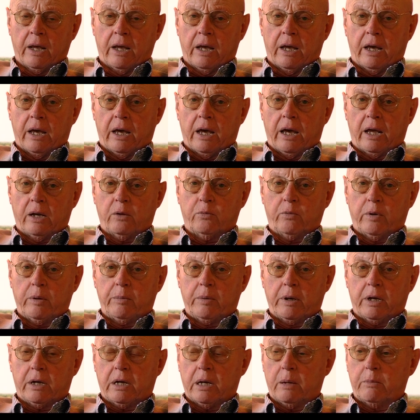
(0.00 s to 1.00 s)
and we
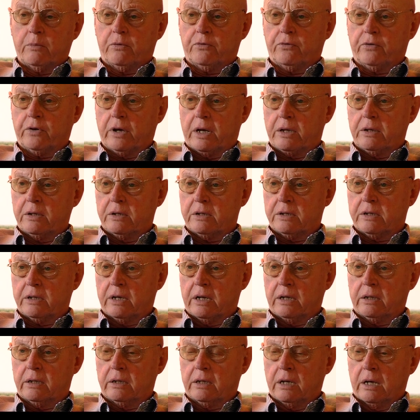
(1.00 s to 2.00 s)
became friends,
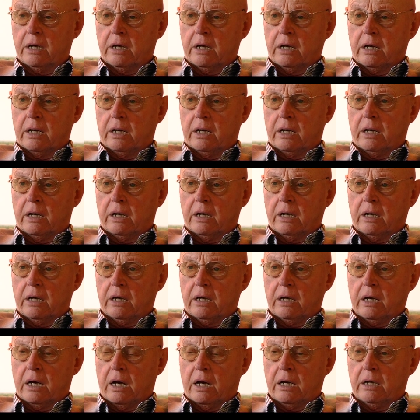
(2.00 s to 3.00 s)
and
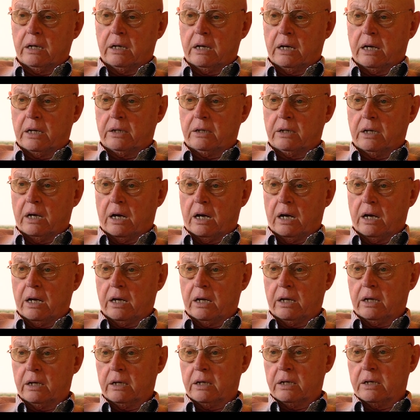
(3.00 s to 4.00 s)

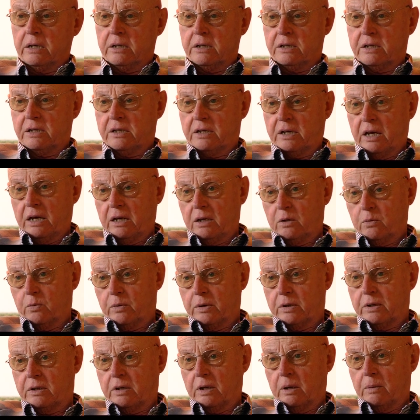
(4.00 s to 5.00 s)
I stayed
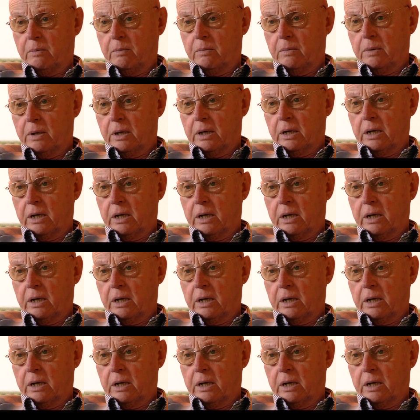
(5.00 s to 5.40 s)
with them